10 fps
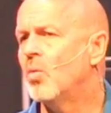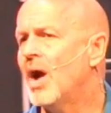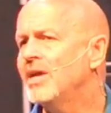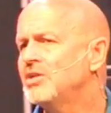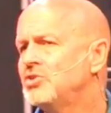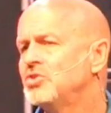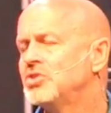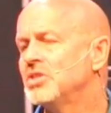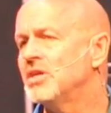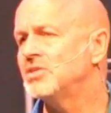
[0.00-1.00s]
Why is your
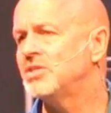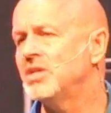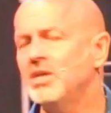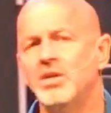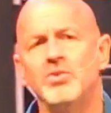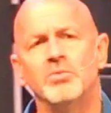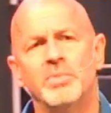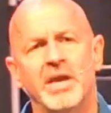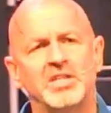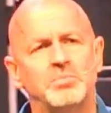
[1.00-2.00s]
son sitting in your
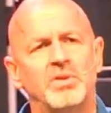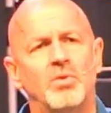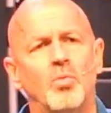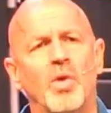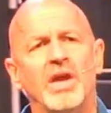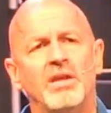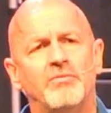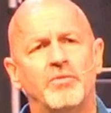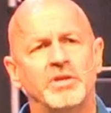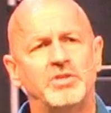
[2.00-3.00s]
basement
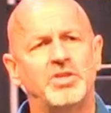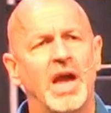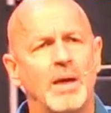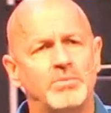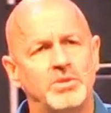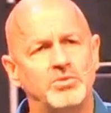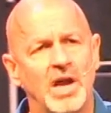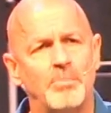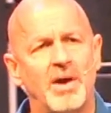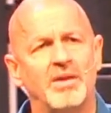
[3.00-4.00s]
waiting for a job to
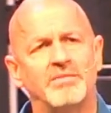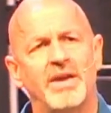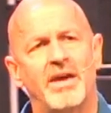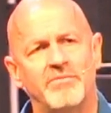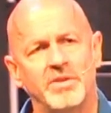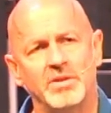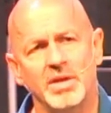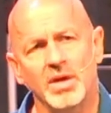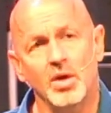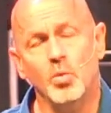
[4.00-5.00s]
drop out of heaven
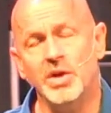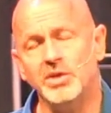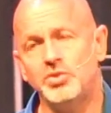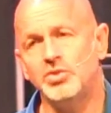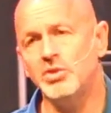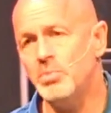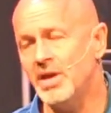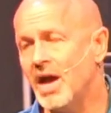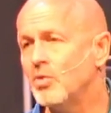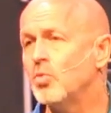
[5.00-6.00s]
when he should
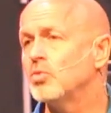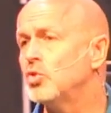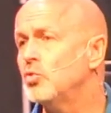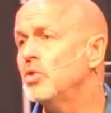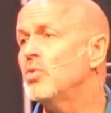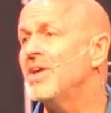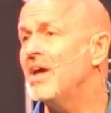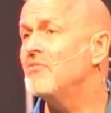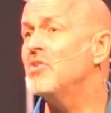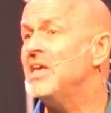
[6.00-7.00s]
be out doing
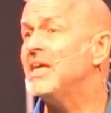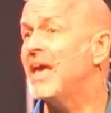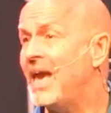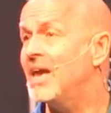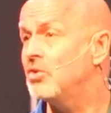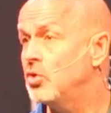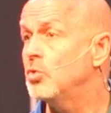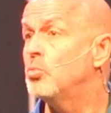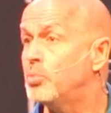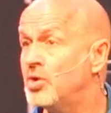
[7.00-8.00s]
whatever he can
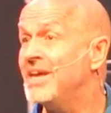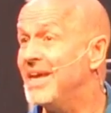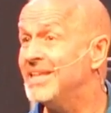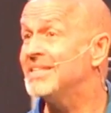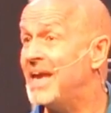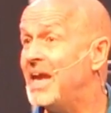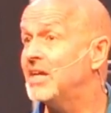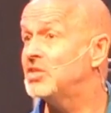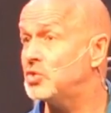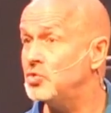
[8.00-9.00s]
do, putting his
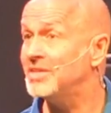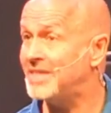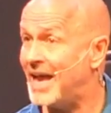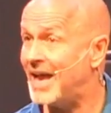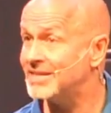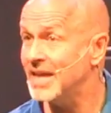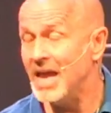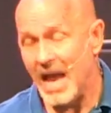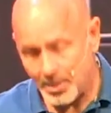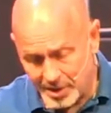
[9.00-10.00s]
hands to the task?
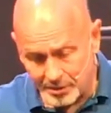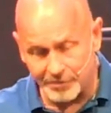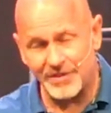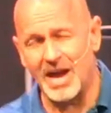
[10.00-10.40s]
How many of you have